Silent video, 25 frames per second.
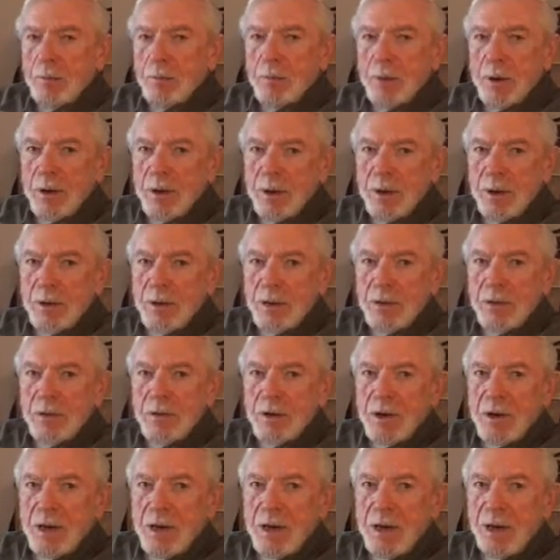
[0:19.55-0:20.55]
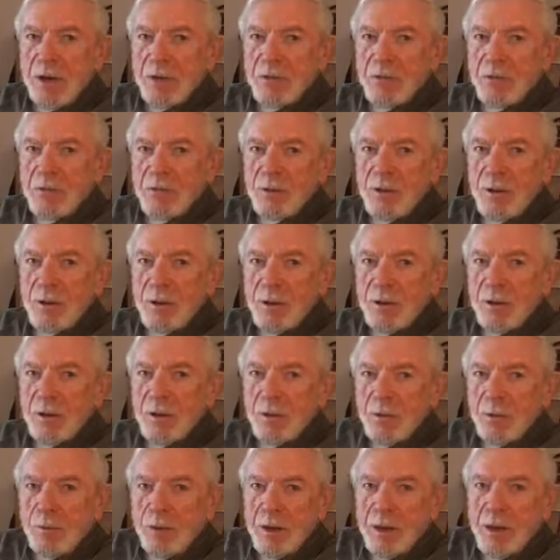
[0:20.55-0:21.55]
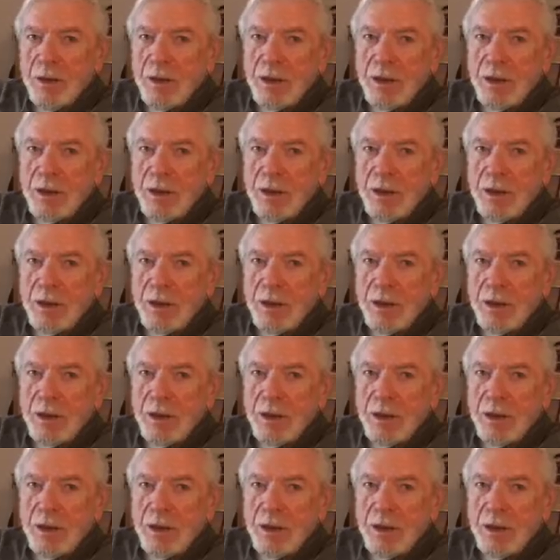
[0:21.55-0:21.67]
But in either case, we